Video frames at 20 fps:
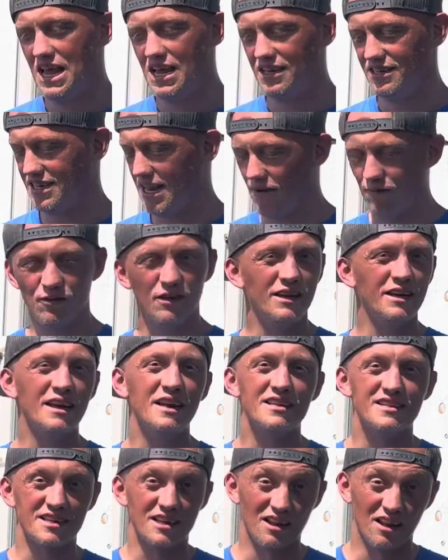Definitely
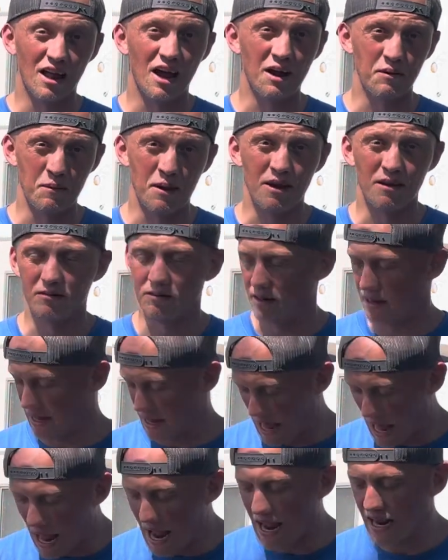needs an alignment.
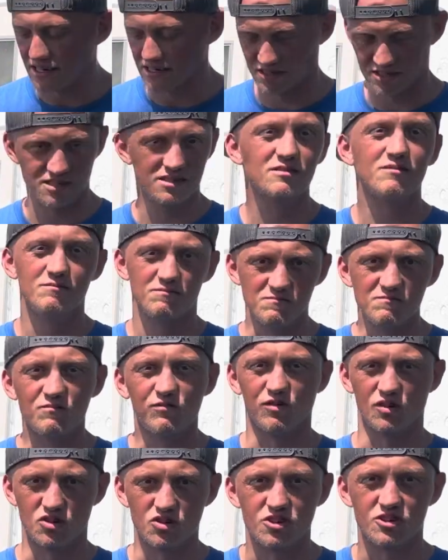That's
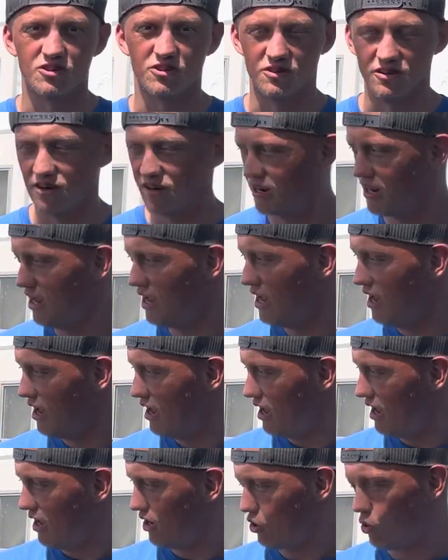for
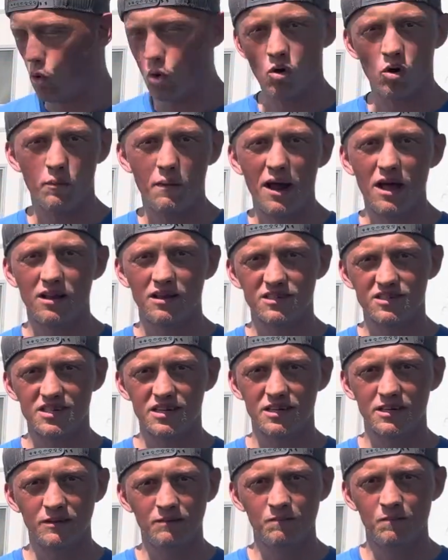certain. Corner
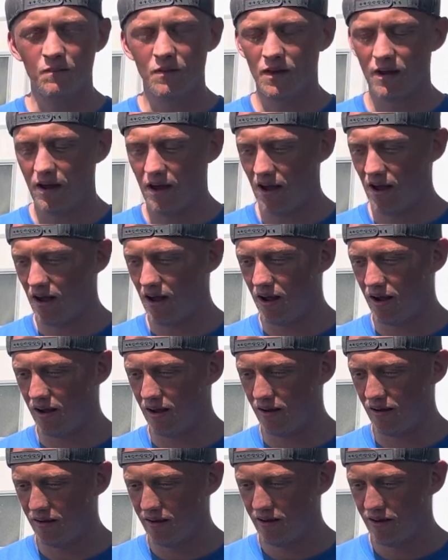balancing.
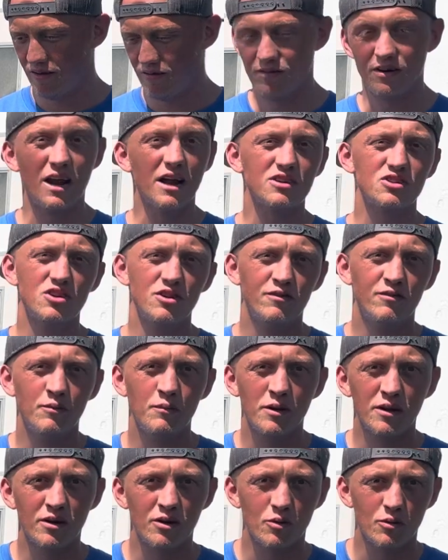Uh, if you're not too
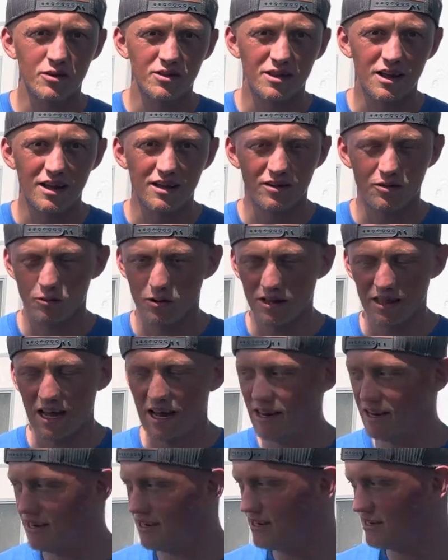familiar with that, what that
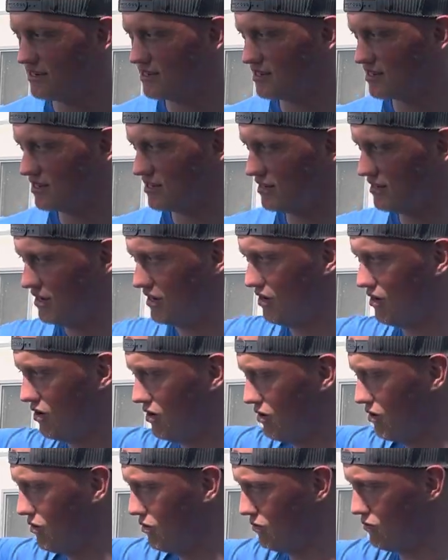is, you
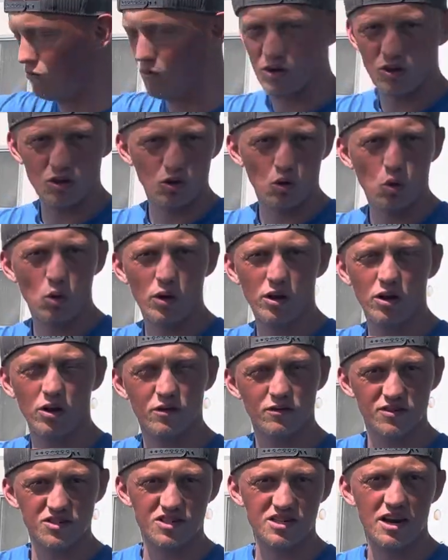know, with the
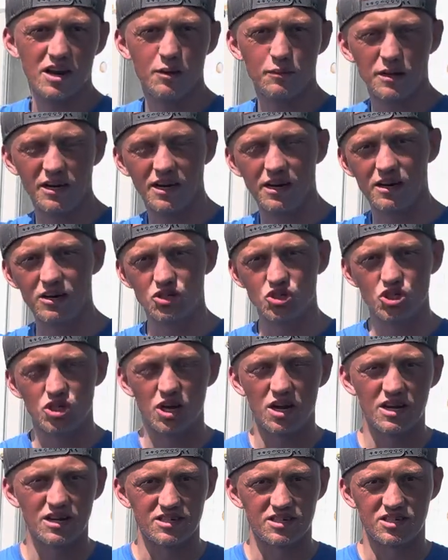coilover setup, they can
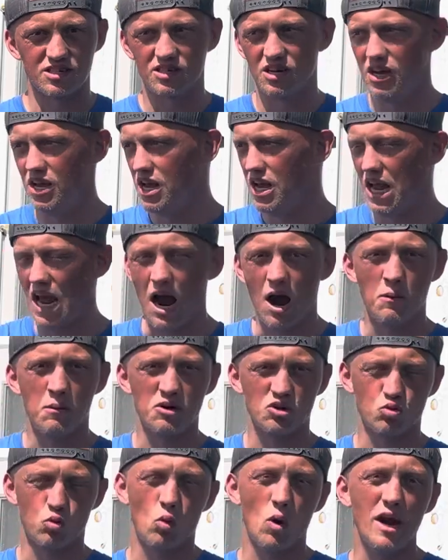adjust how
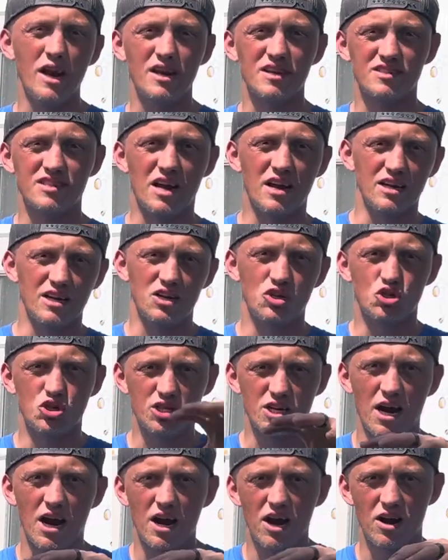much weight is on each
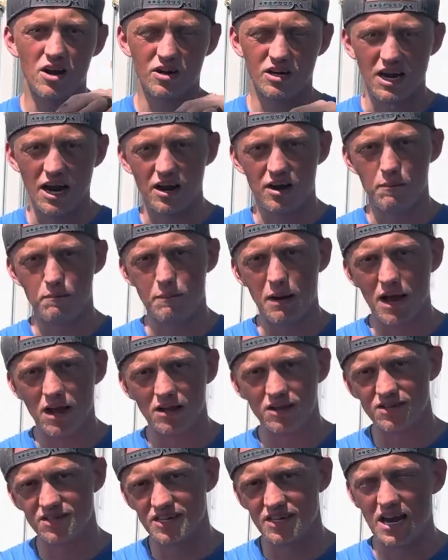tire, kind of
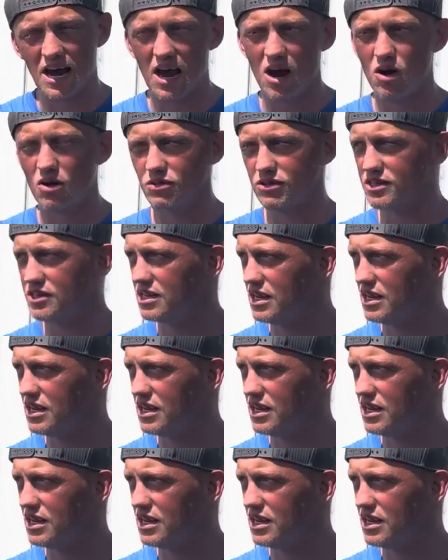balance it out.